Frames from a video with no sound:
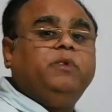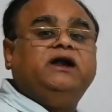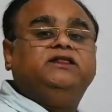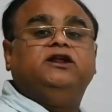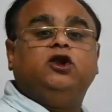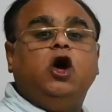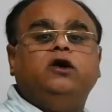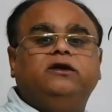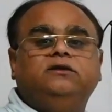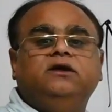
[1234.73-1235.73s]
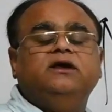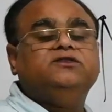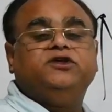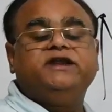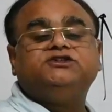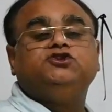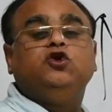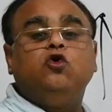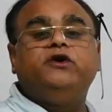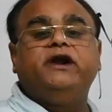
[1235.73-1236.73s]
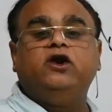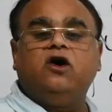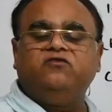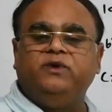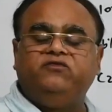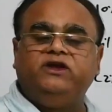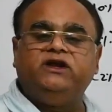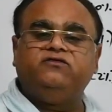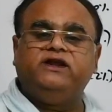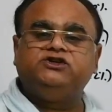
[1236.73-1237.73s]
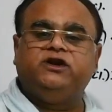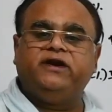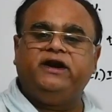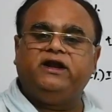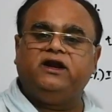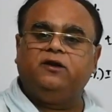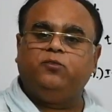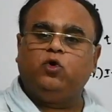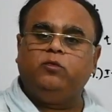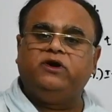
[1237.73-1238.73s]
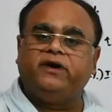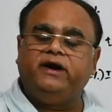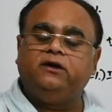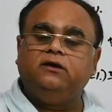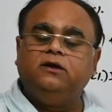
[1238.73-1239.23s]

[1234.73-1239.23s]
but in the long run, there is no trade-off between inflation rate and unemployment rate,